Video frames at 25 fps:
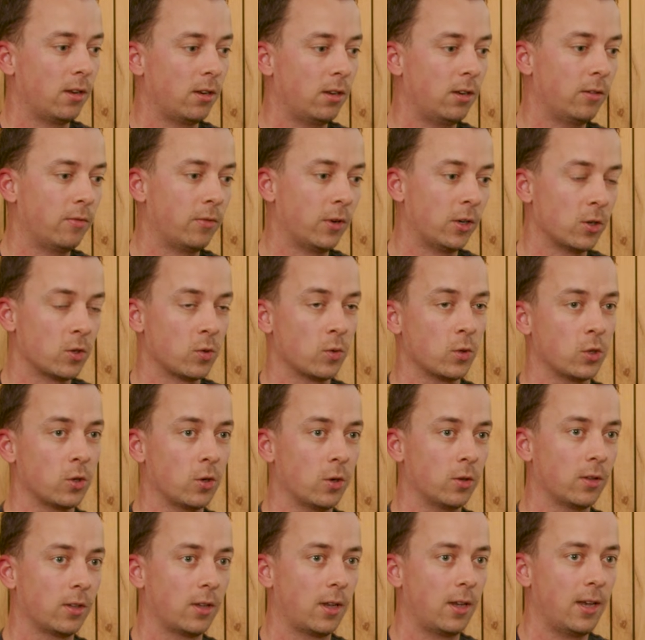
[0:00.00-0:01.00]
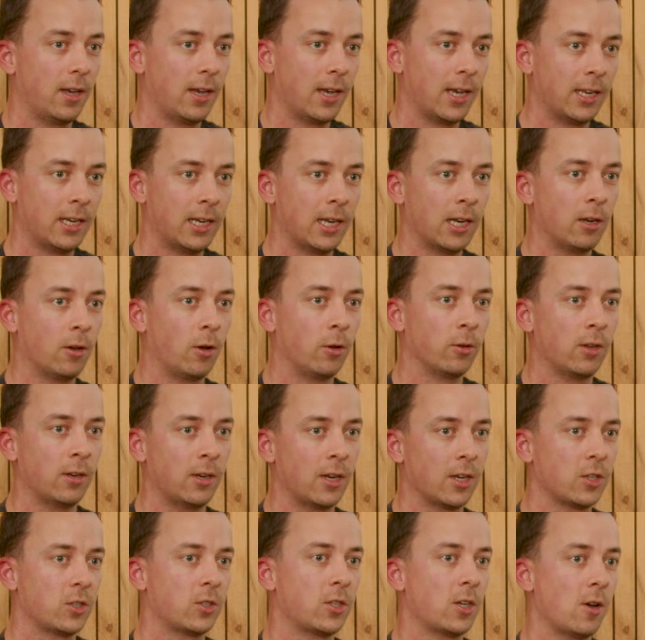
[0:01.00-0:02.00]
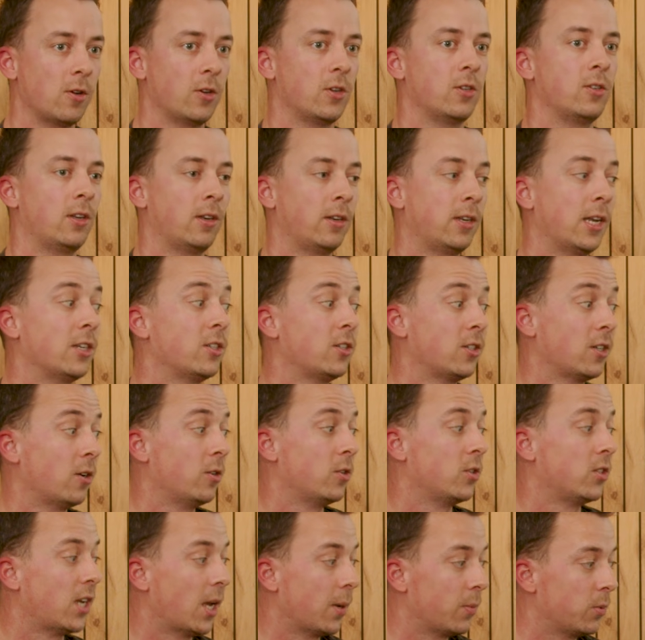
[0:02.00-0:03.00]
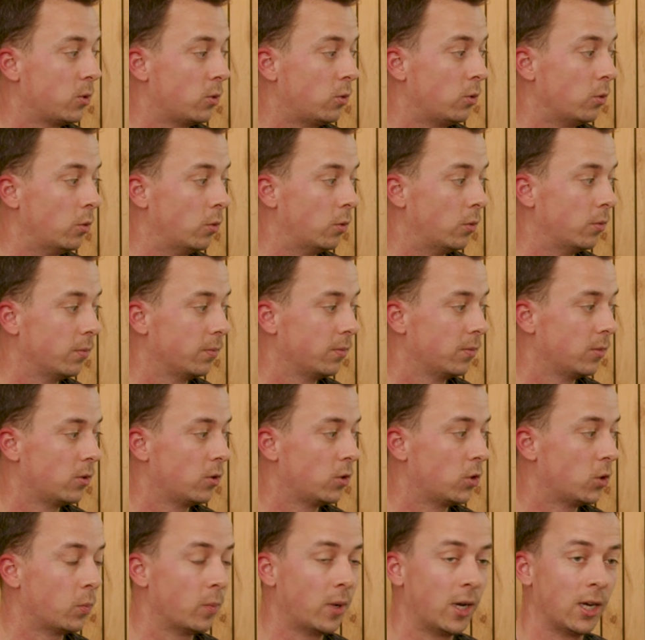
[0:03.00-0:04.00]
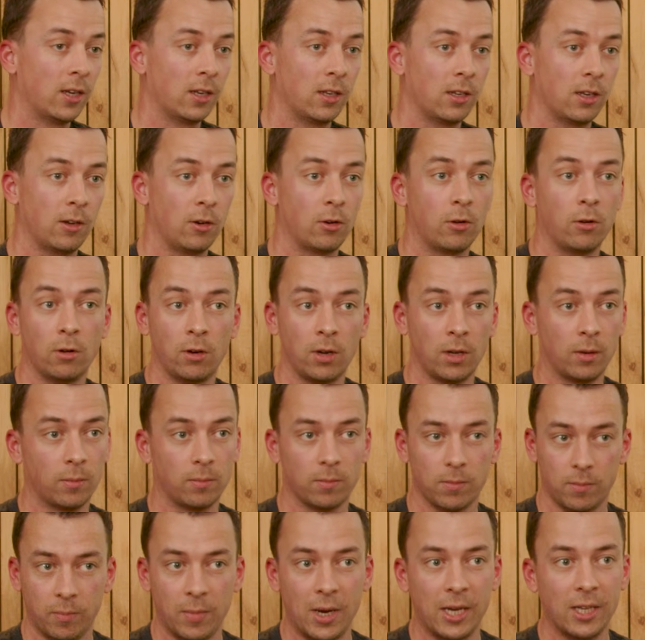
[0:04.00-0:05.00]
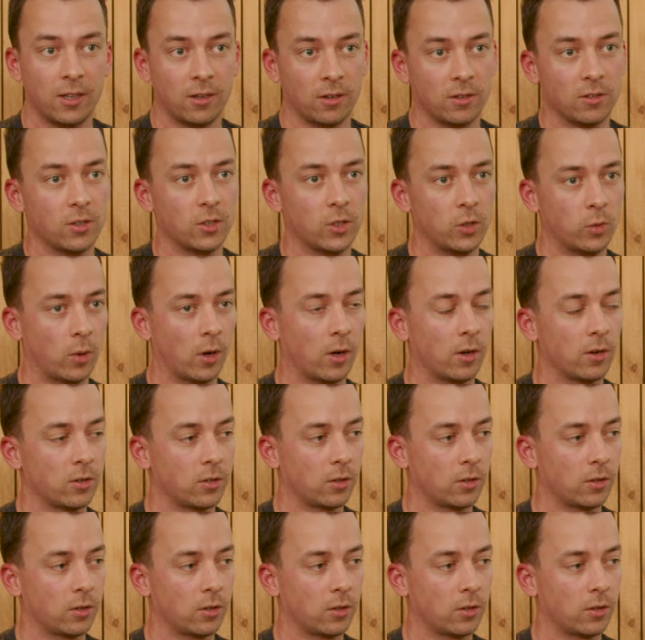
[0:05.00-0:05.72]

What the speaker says: the finished result and then all the necessary steps to make it, including maintenance as well.